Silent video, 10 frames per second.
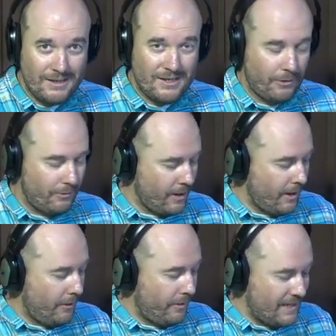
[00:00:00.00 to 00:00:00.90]
So
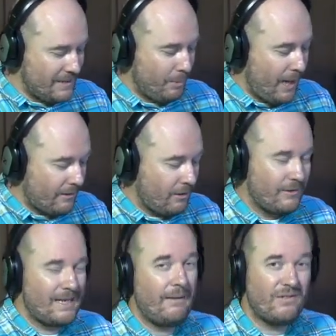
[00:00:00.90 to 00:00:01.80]
these black
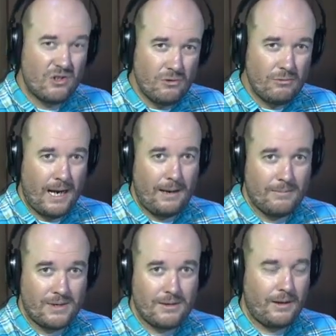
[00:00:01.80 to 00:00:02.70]
notes have 2 names.